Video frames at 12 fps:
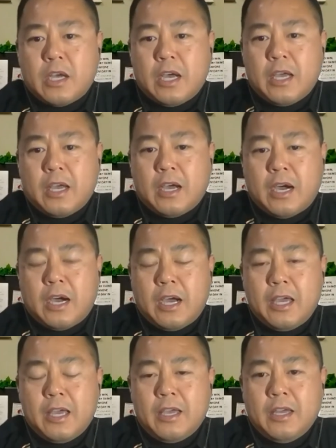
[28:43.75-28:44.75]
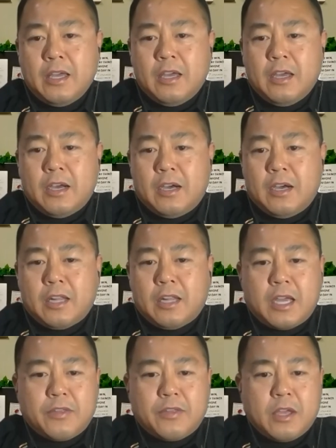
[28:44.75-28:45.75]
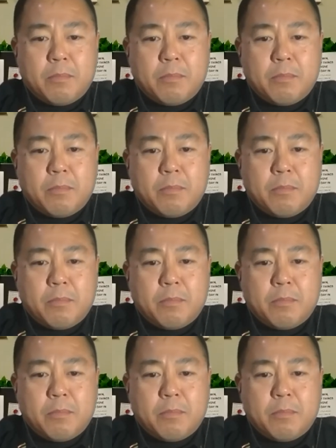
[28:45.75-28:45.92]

I think